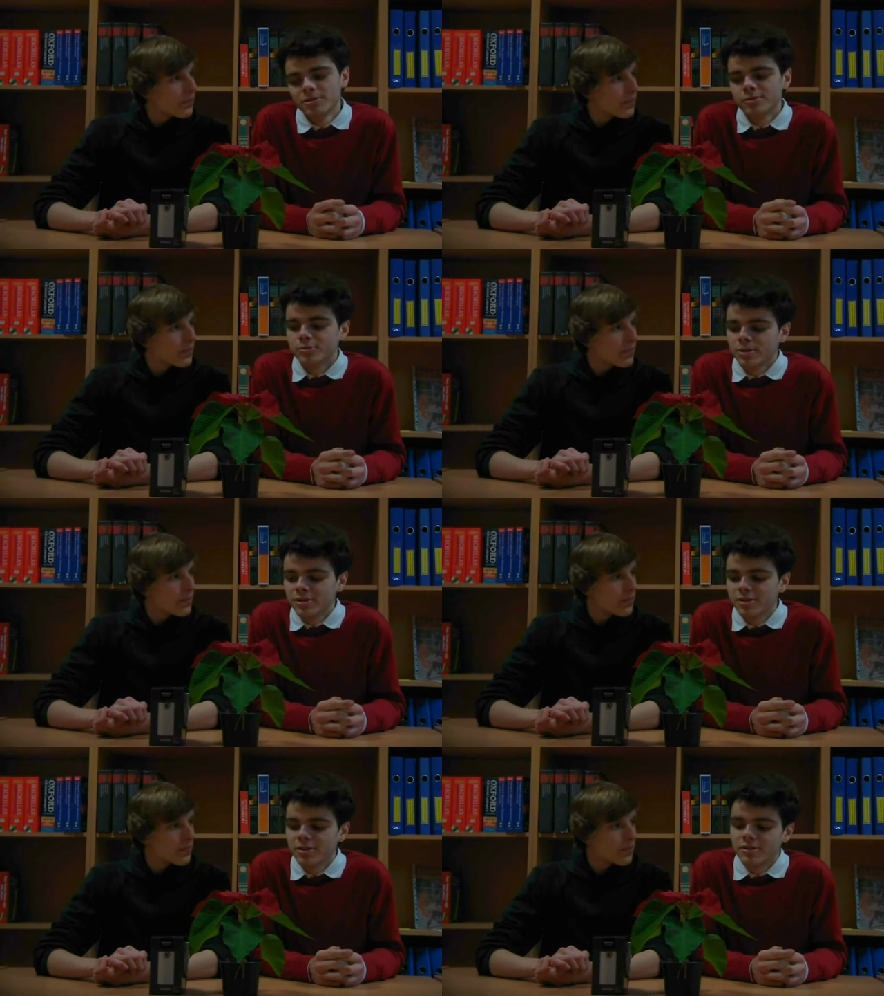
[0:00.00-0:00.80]
Speaker 1: in
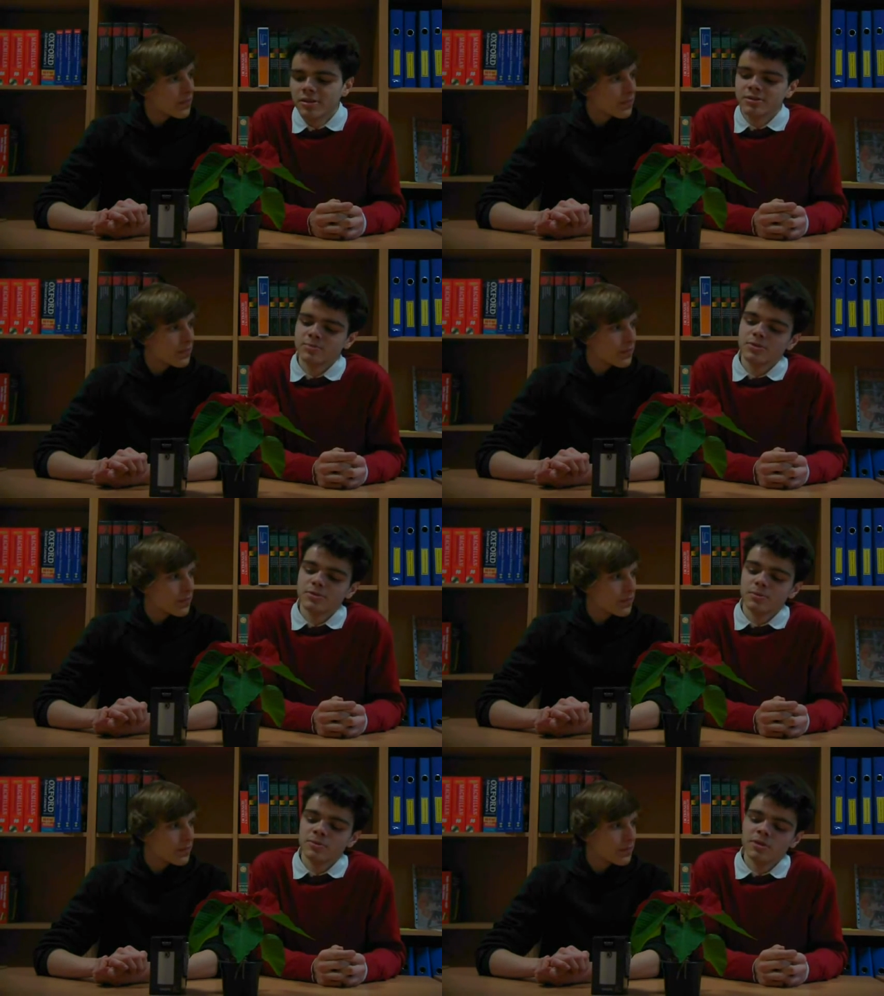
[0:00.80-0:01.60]
Lithuania, and I speak
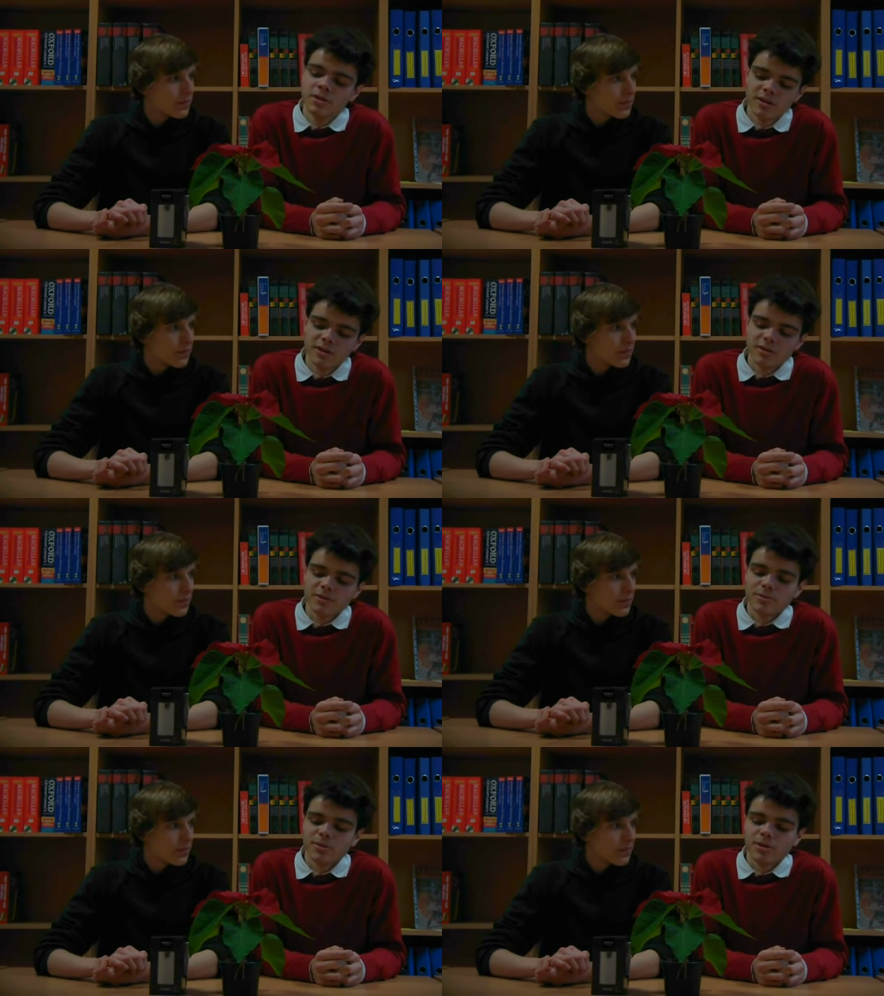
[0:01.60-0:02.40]
with
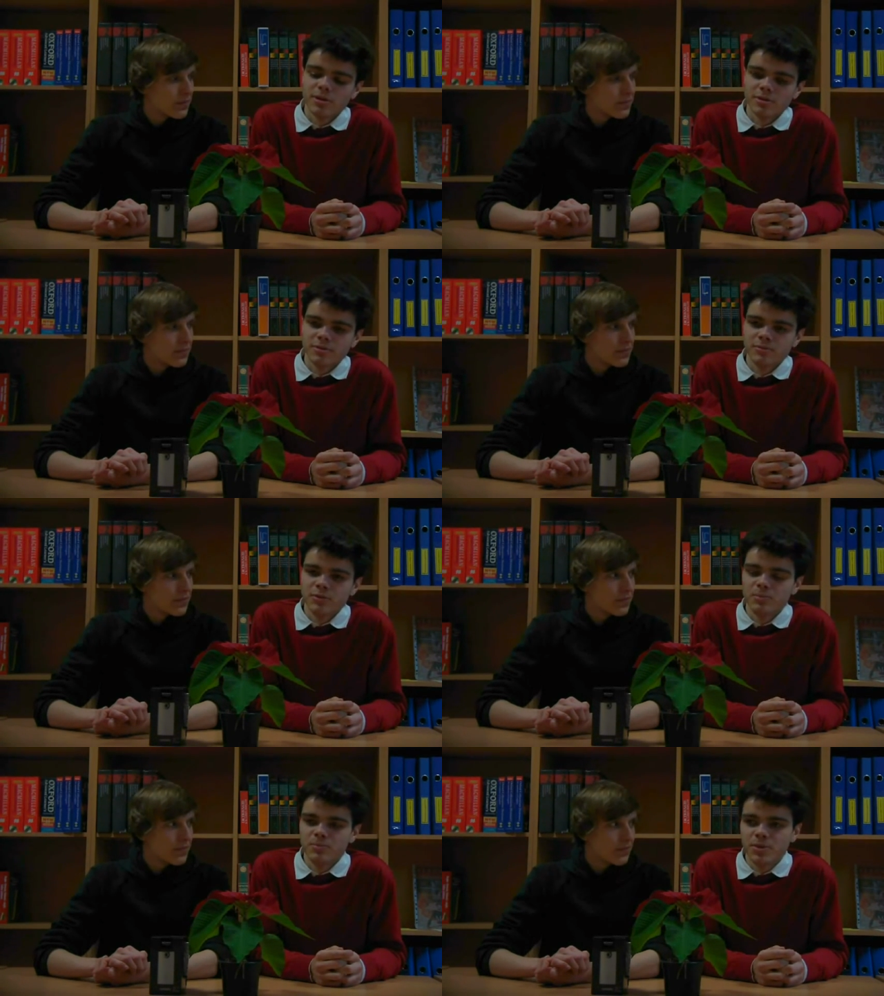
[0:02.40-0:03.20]
well
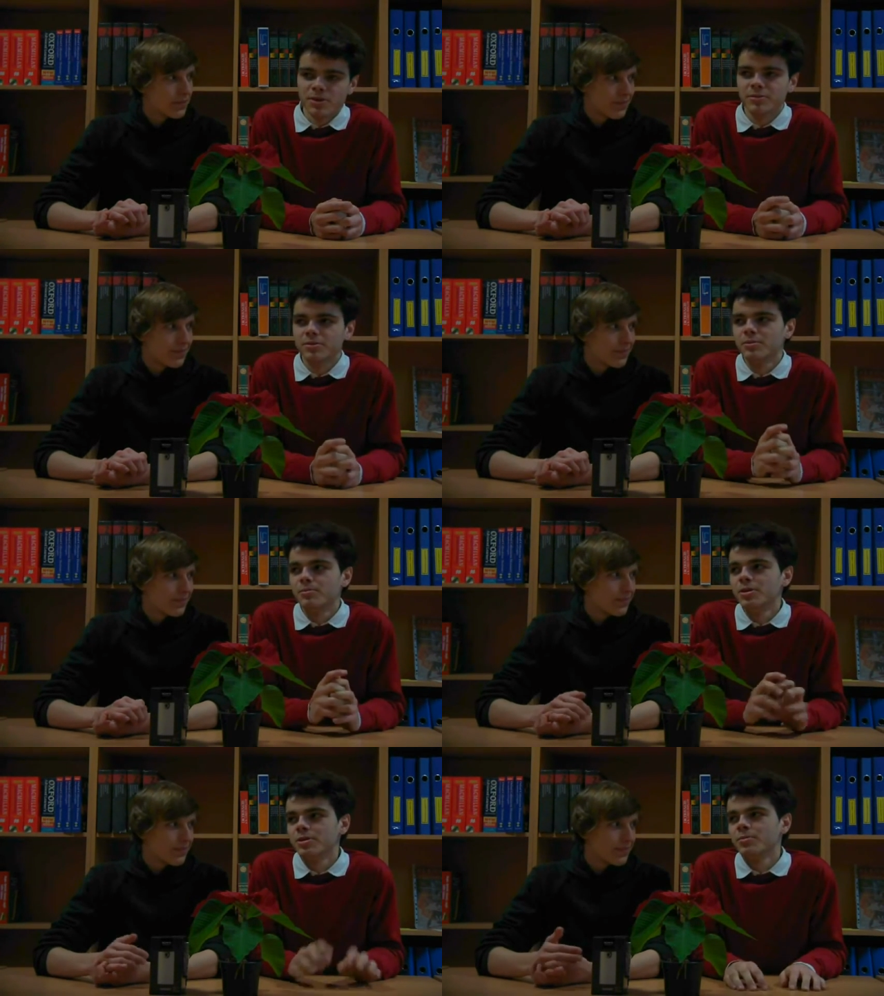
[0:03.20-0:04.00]
the the
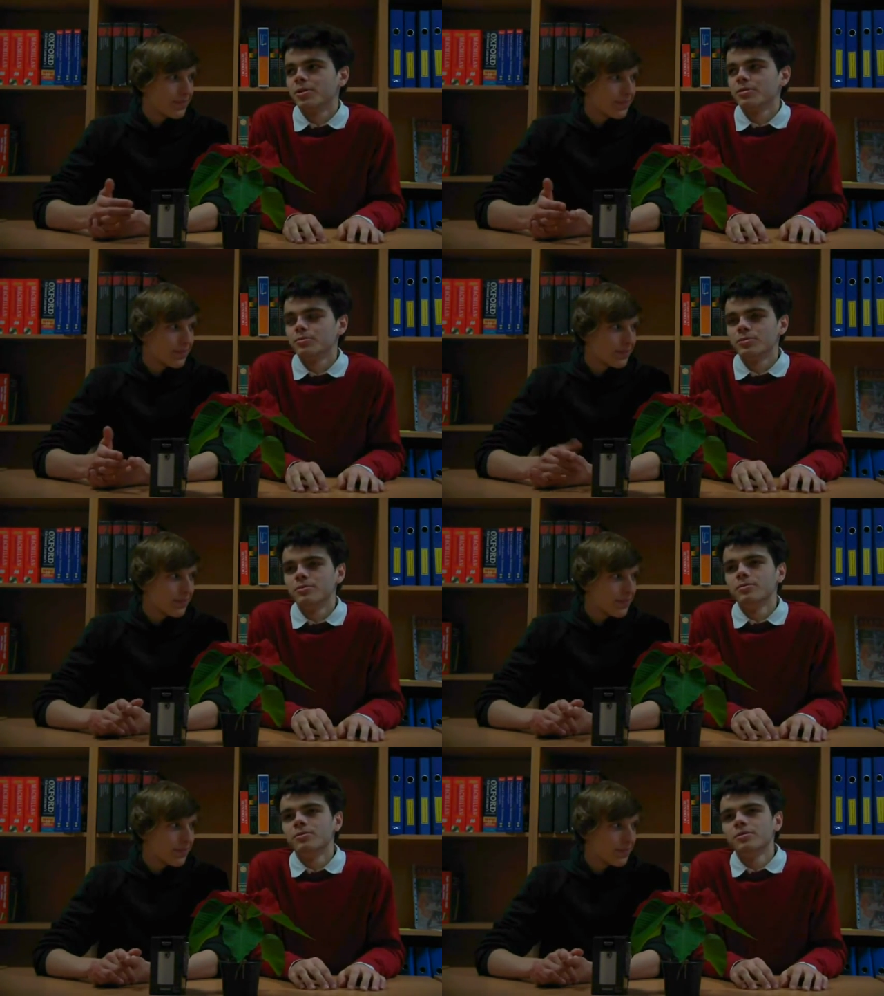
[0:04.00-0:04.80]
big part with,
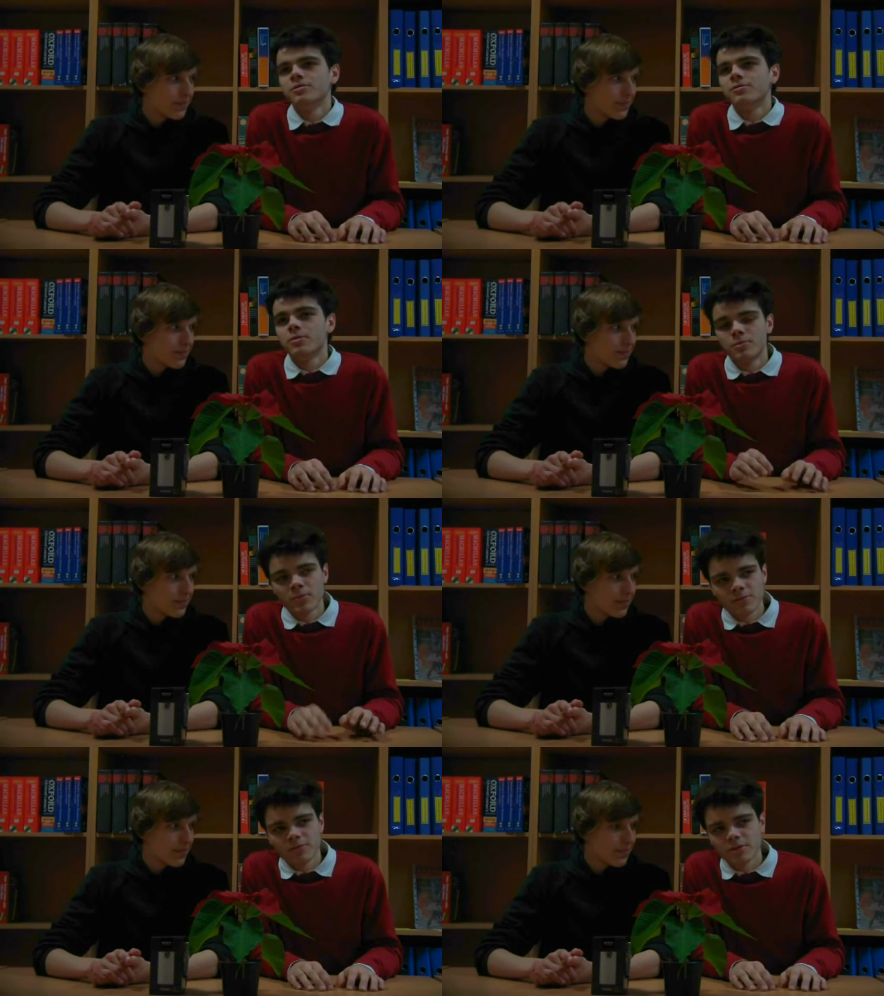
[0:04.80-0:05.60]
uh, of
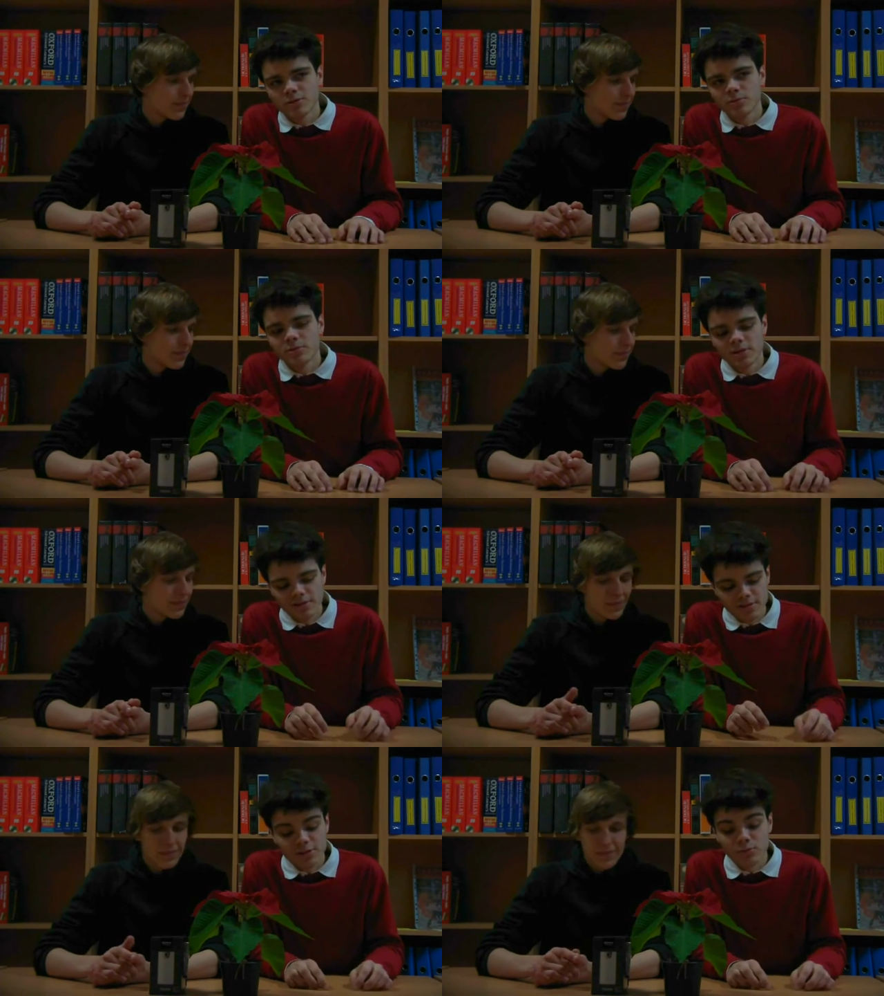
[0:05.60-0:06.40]
my friends
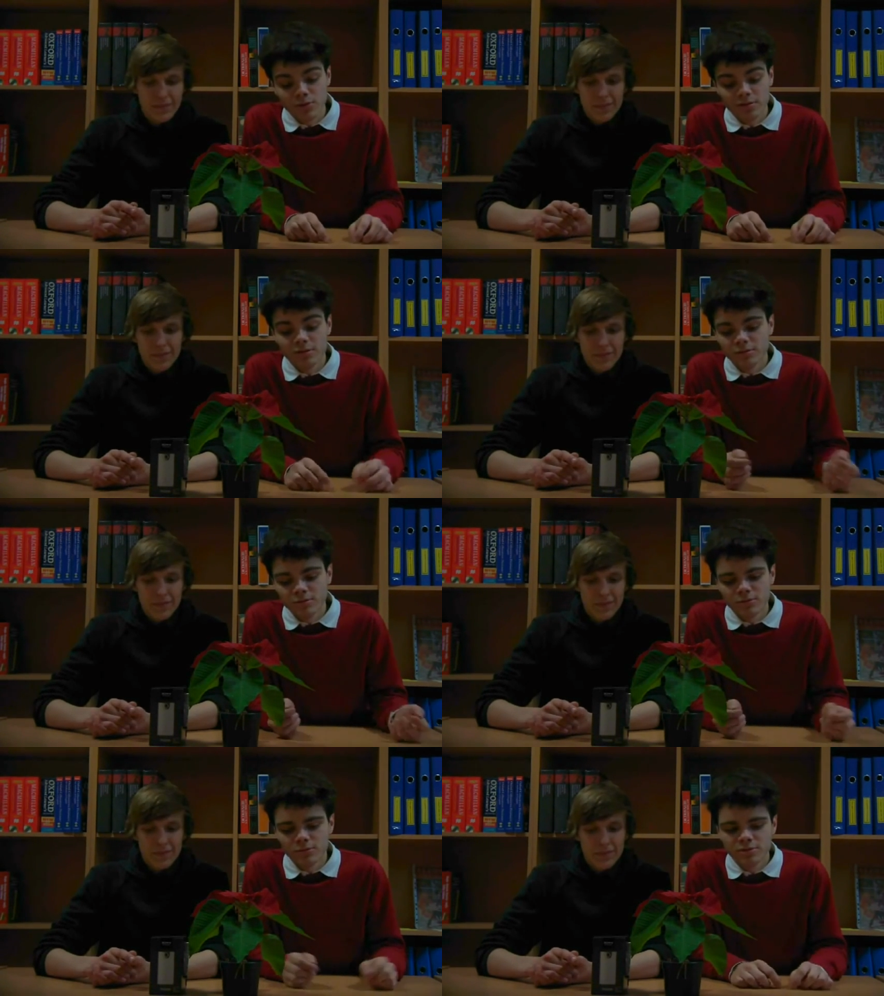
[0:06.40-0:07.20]
in Lithuanian
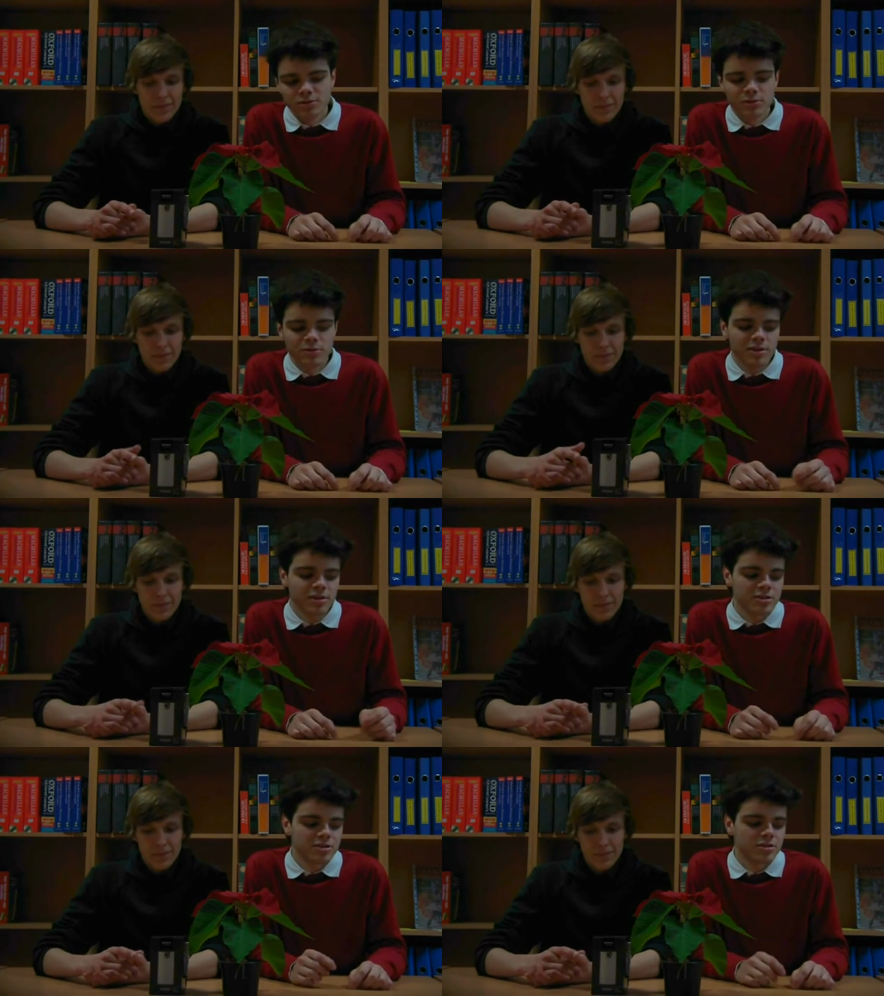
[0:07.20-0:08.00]
too. So
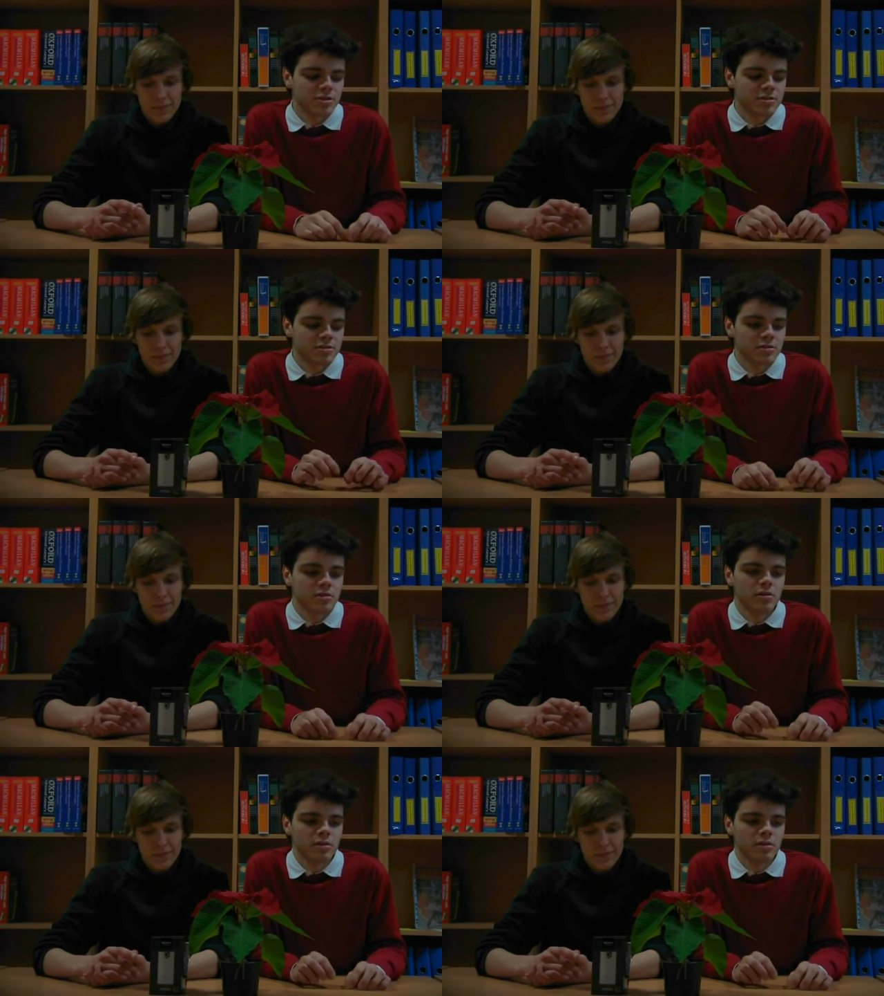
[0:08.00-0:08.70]
English is